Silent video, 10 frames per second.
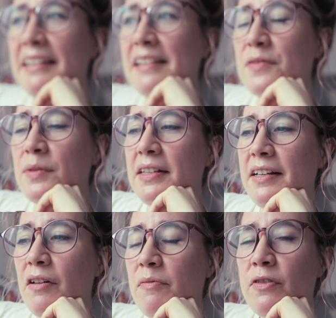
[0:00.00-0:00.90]
it's really
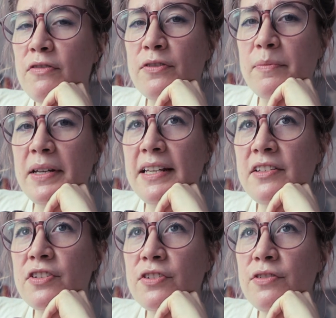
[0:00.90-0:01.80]
helpful for me
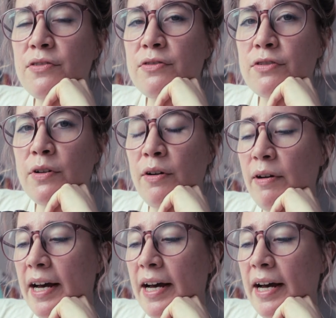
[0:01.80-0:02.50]
to draw